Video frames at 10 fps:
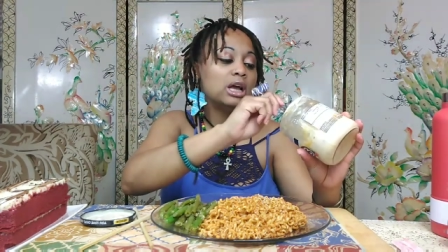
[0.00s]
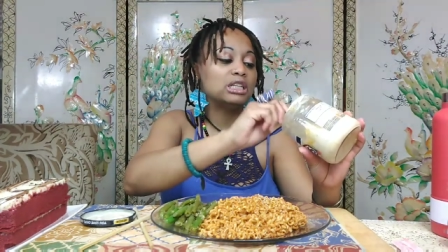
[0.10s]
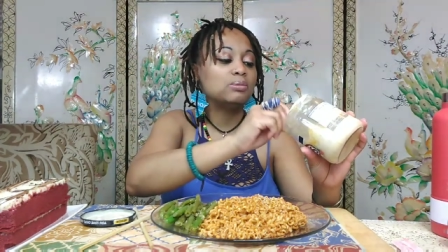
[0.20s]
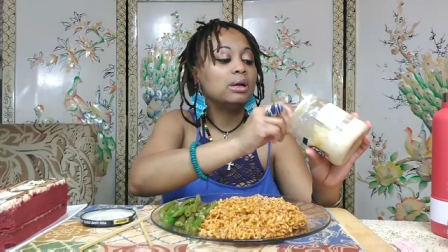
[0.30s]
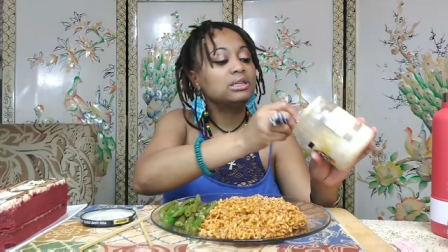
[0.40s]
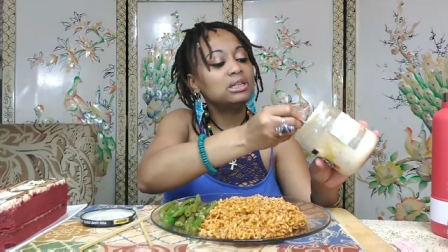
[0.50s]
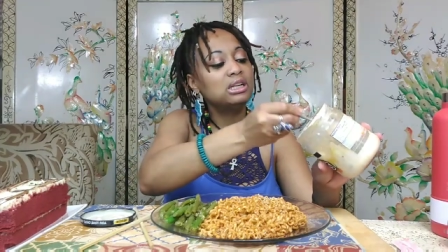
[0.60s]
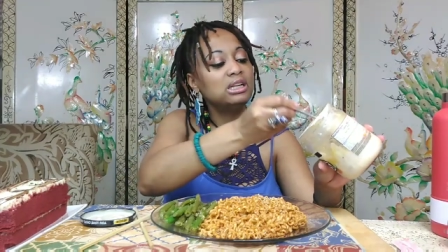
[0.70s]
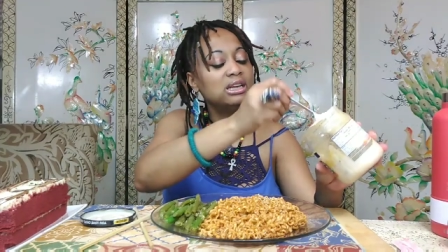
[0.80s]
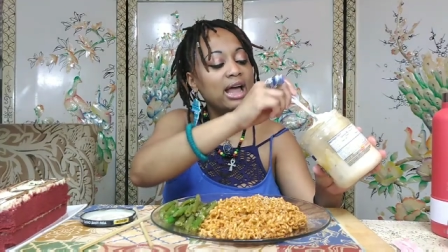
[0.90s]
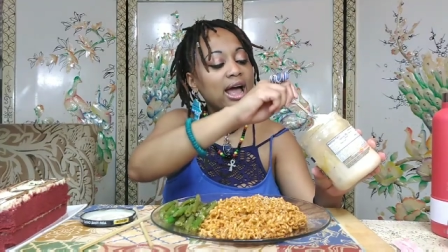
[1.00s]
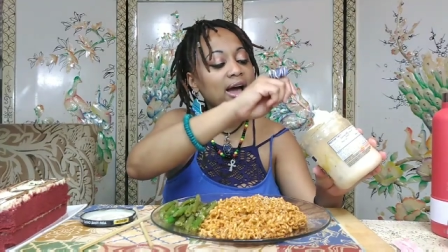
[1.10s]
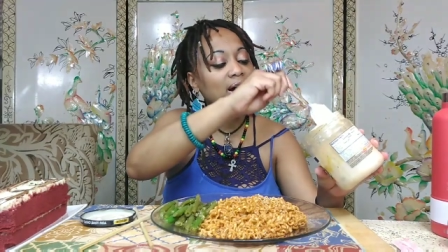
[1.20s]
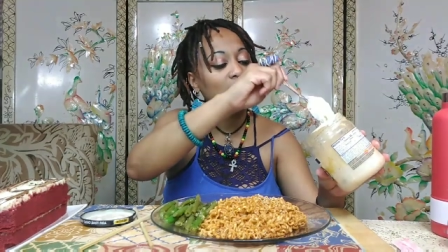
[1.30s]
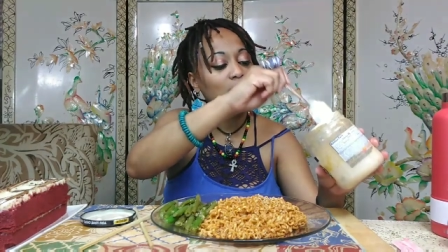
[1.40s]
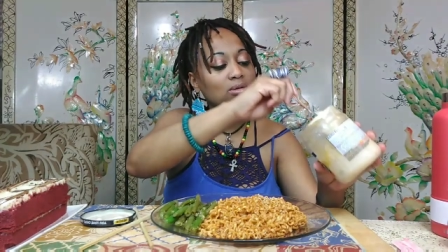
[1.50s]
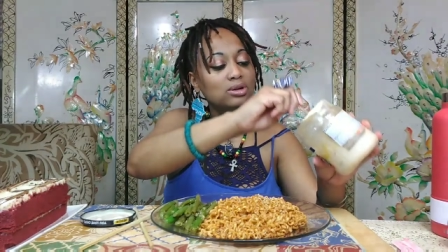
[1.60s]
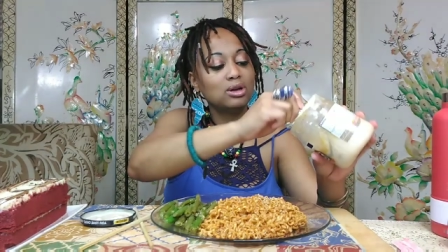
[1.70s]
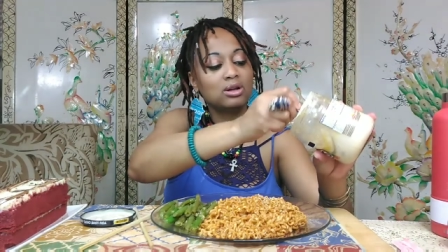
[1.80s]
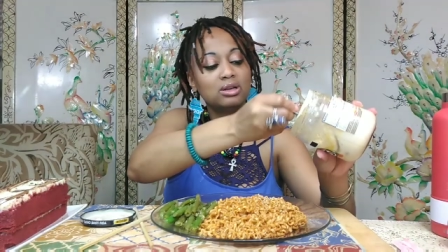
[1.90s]
Especially now,
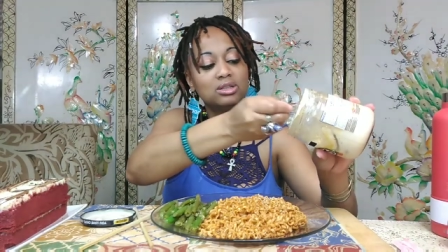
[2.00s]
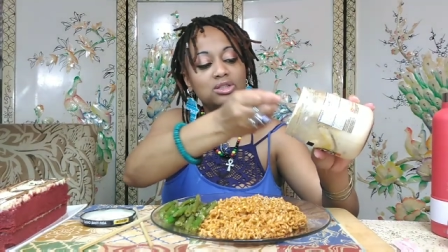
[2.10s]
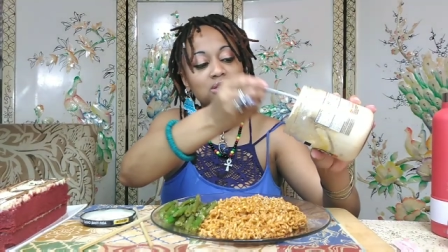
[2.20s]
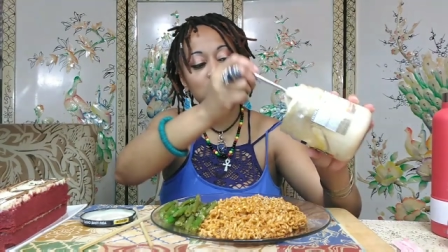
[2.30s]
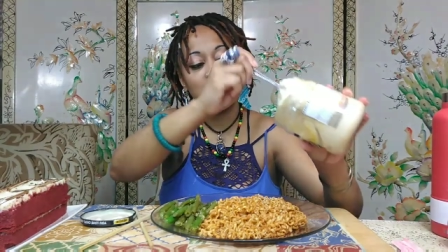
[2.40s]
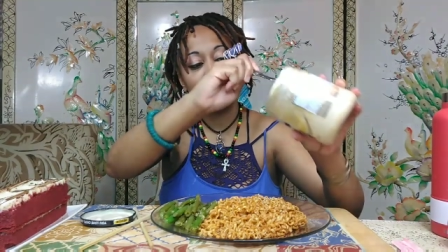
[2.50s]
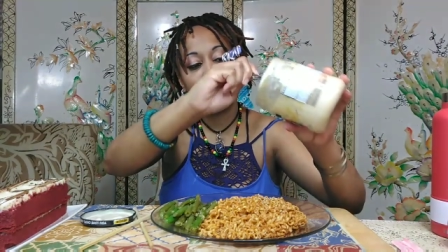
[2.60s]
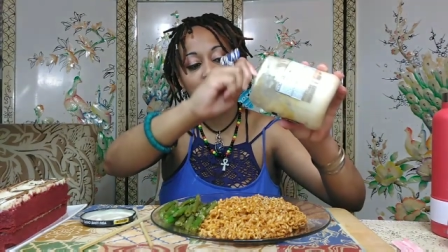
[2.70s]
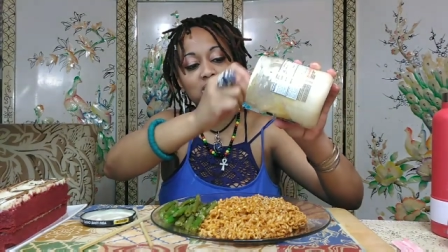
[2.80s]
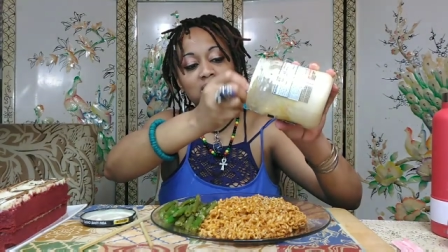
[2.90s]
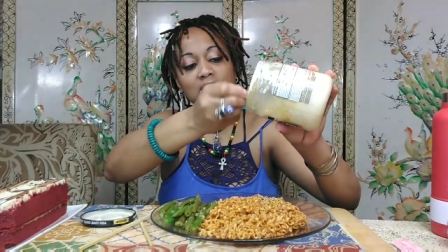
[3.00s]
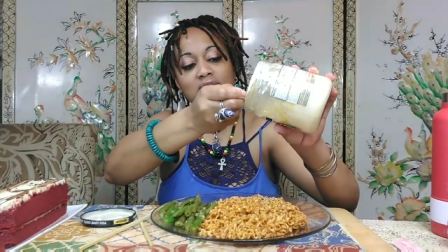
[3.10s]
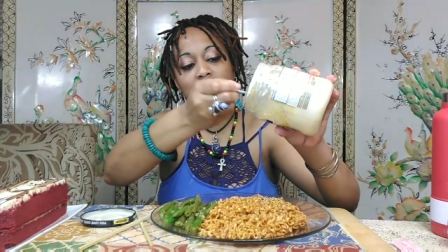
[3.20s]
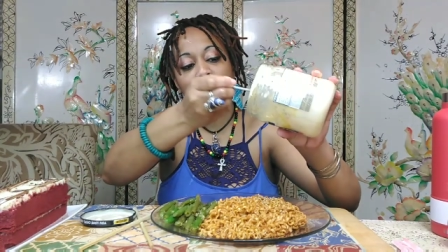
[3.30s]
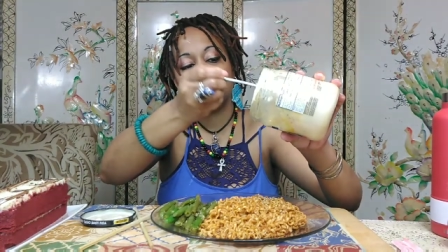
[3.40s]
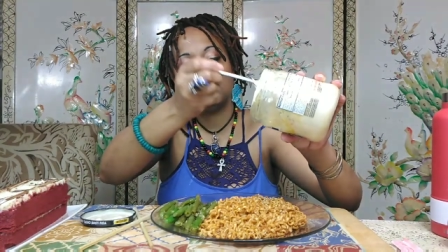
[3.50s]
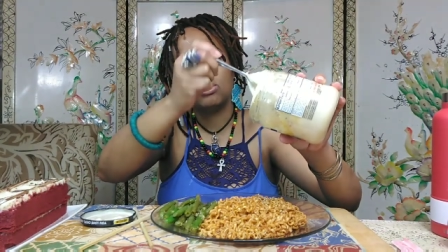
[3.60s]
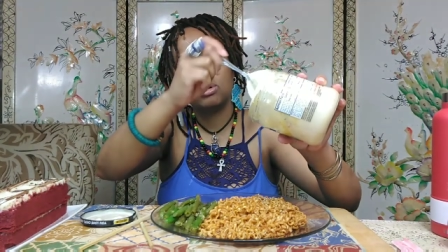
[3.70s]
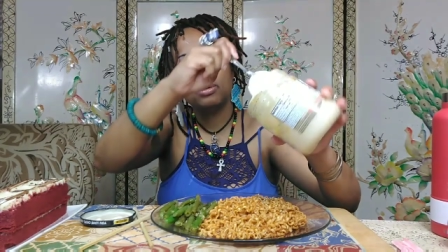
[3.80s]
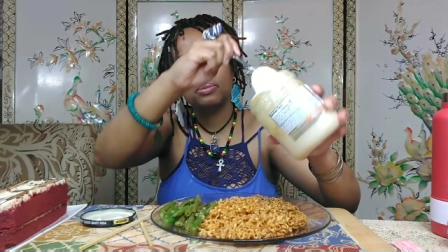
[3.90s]
yo, look at this cheese that of cheese
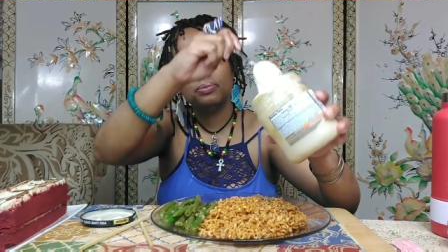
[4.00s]
for.